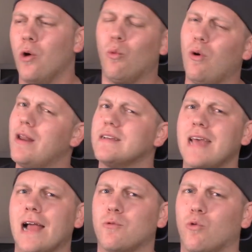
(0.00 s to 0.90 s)
what
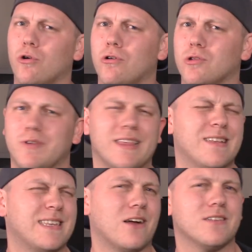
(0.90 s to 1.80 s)
exact world within
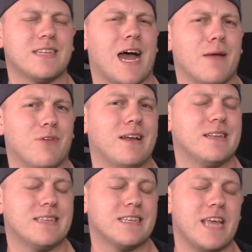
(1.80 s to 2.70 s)
the Zelda timeline
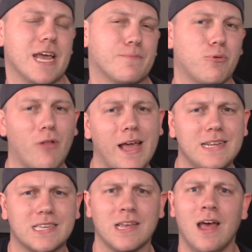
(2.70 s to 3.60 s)
does this take
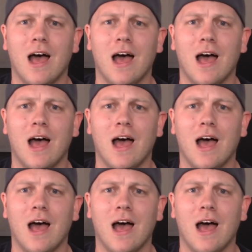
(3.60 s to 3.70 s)
place?